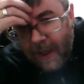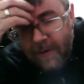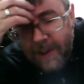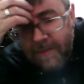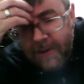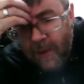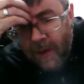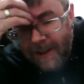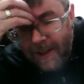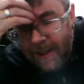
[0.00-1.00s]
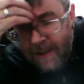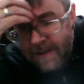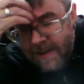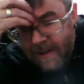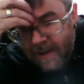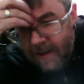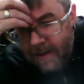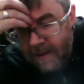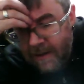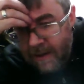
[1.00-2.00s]
deep do you want to get into
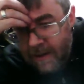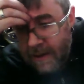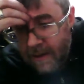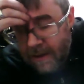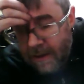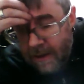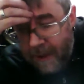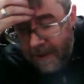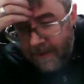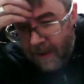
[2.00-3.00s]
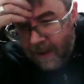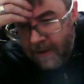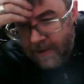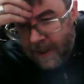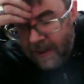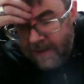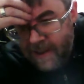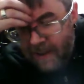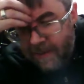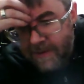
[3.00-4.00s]
the Python and try
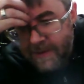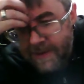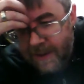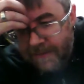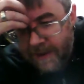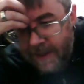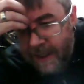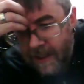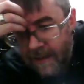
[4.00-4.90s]
examples and stuff like that?